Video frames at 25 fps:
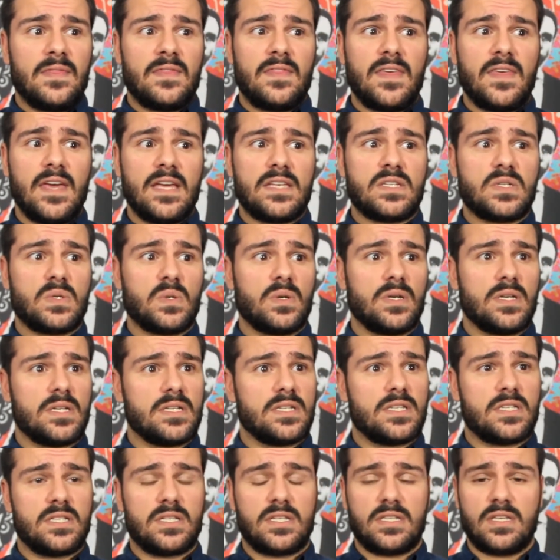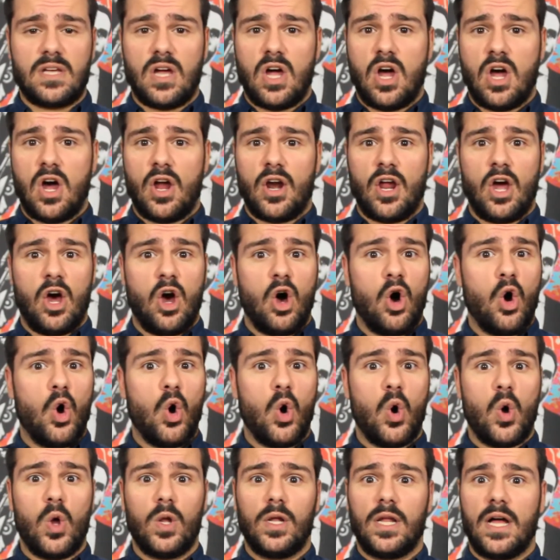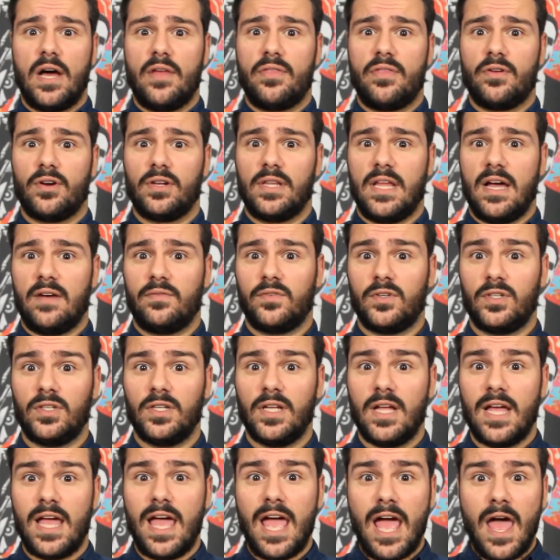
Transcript: This was on a whole other level.